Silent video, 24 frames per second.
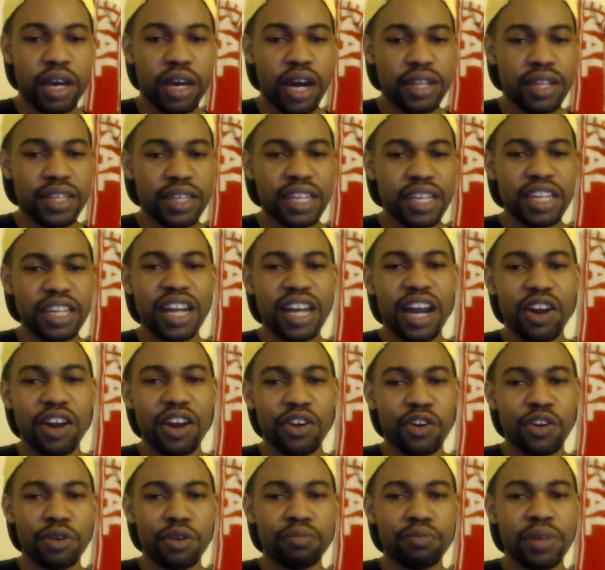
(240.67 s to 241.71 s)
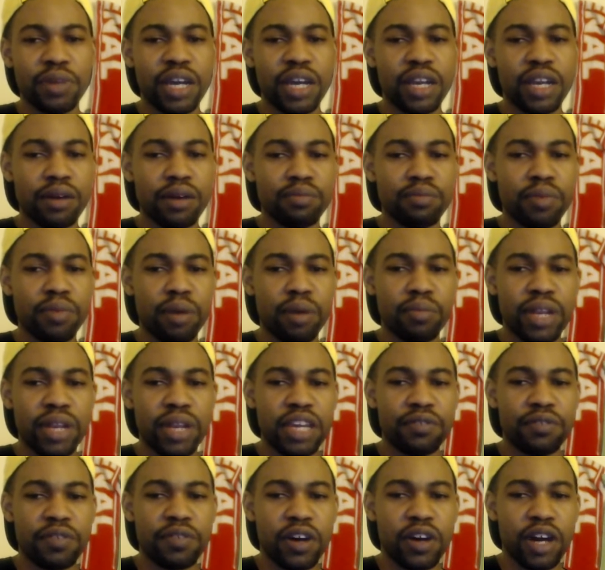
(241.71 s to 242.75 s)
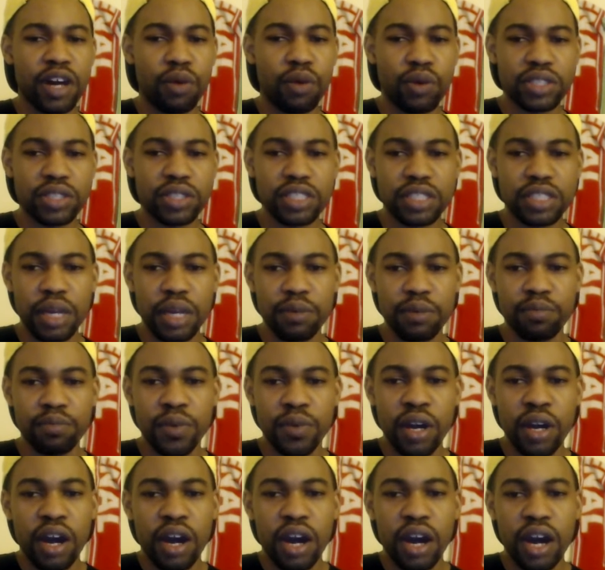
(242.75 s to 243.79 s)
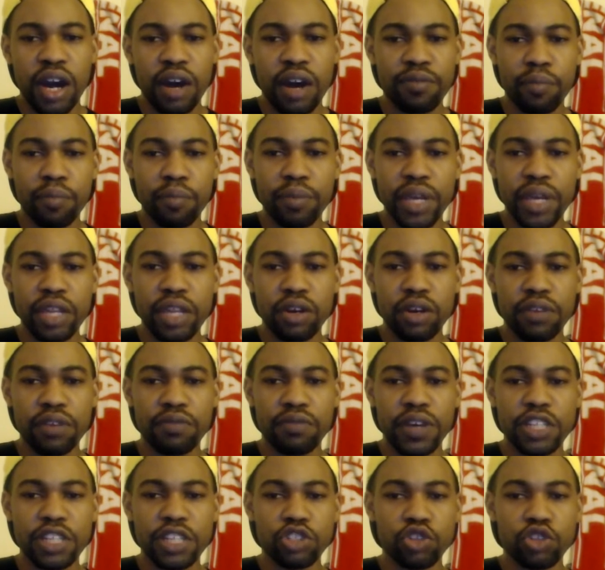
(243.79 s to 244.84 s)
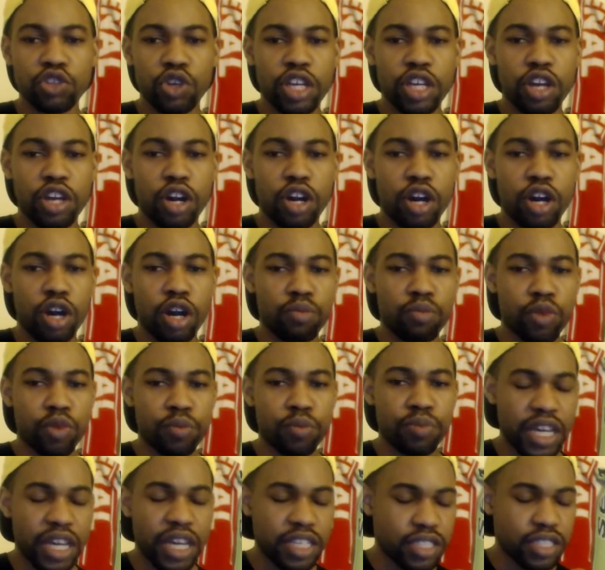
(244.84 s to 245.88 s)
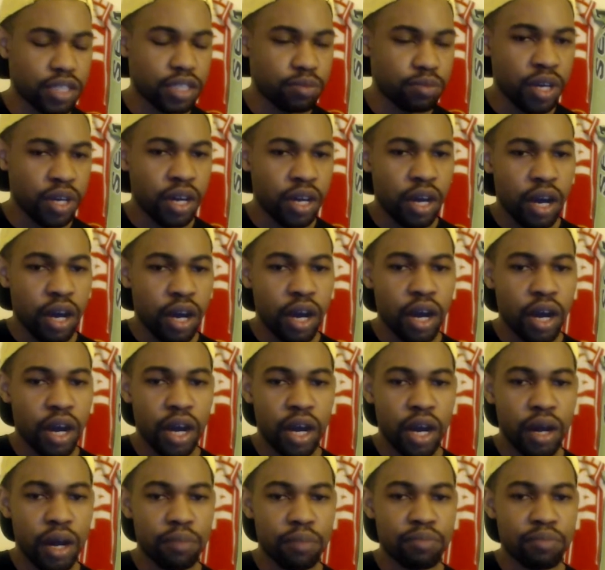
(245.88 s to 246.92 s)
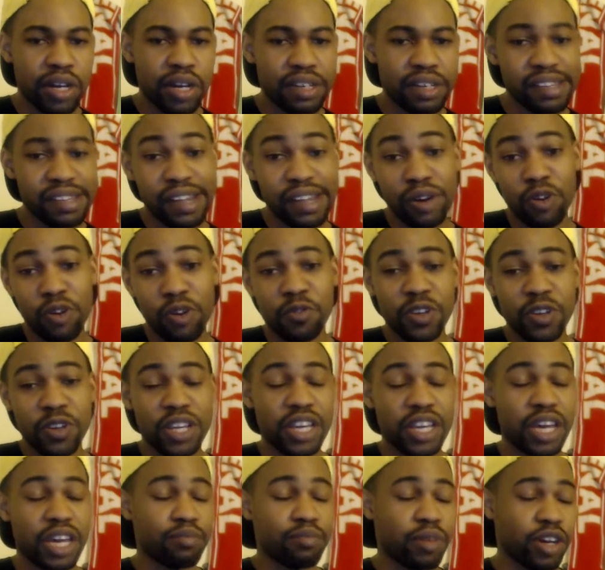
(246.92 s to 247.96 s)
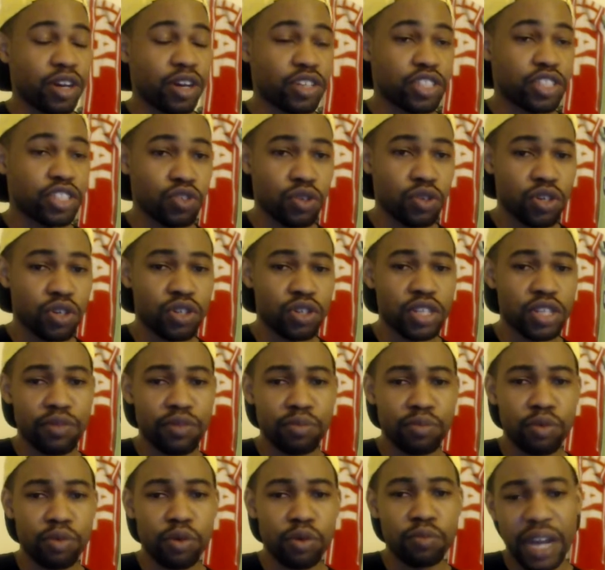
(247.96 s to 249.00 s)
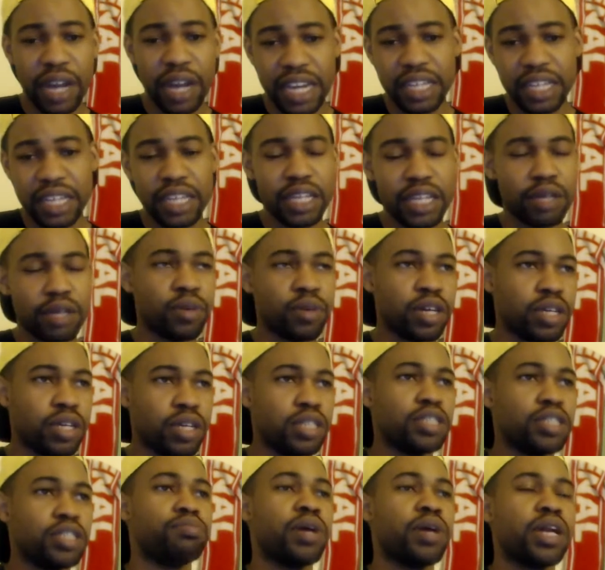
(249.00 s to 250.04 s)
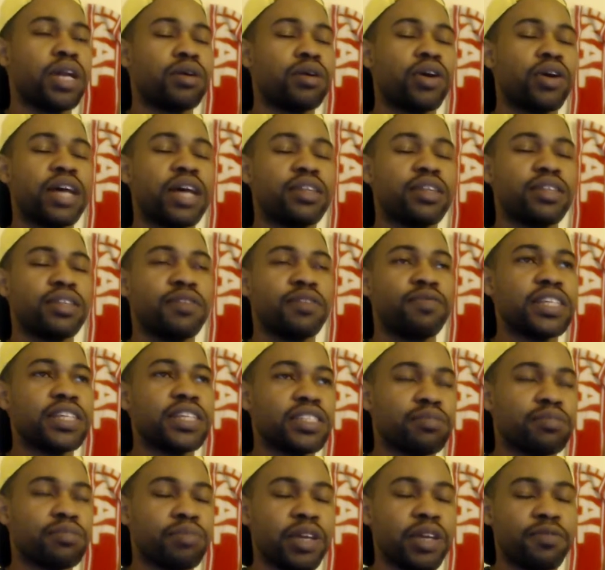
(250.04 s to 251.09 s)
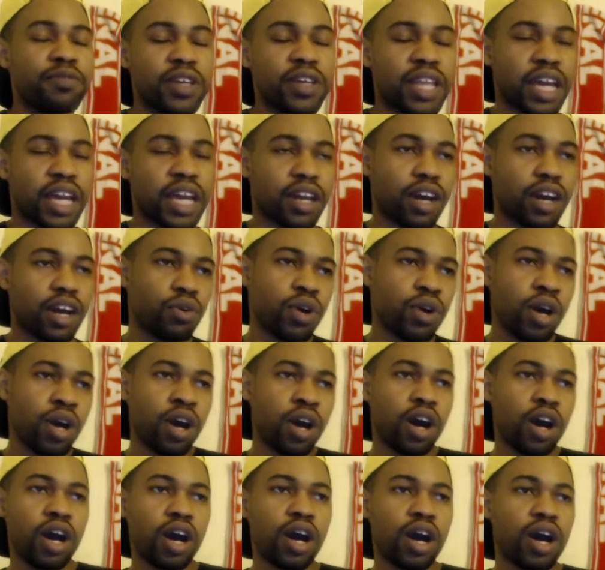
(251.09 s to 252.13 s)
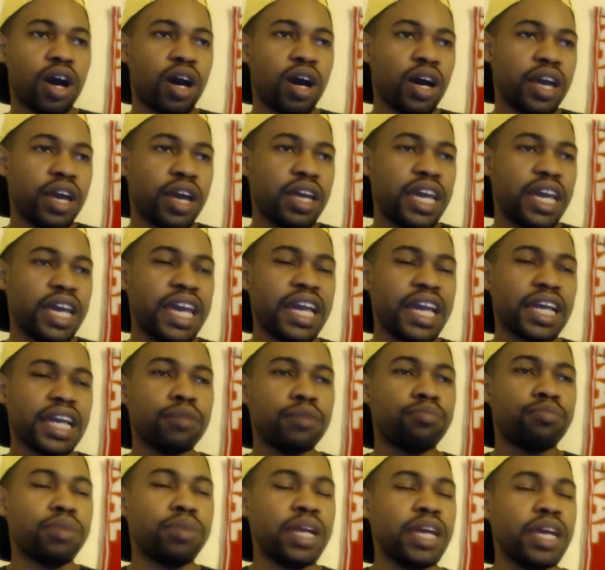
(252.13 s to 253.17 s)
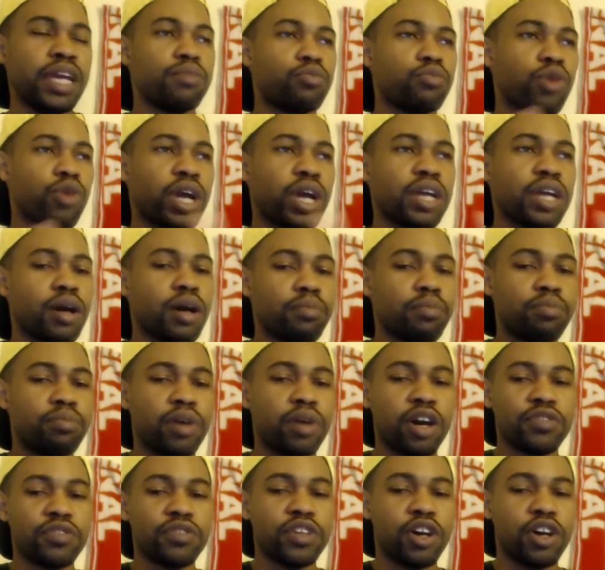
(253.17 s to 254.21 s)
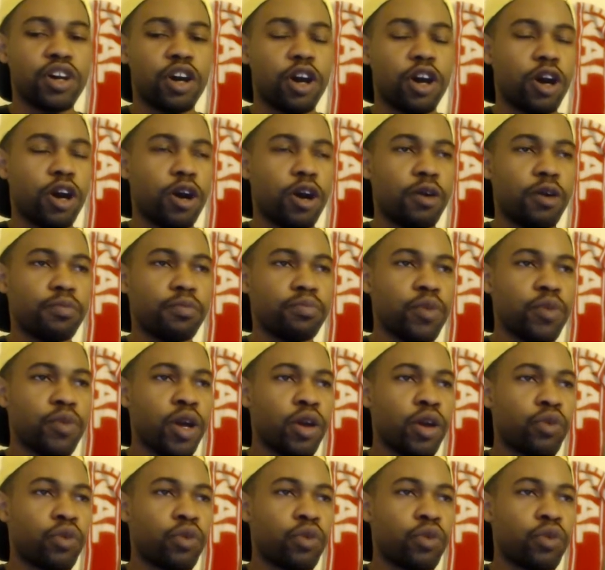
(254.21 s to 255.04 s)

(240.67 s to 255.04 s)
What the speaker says: I think he got hurt, man. I believe, what's his name? Fabinho eventually replaced him. But yeah, hopefully get better soon because Liverpool might need him. He's better at defensive midfield. Like how England play him right above the...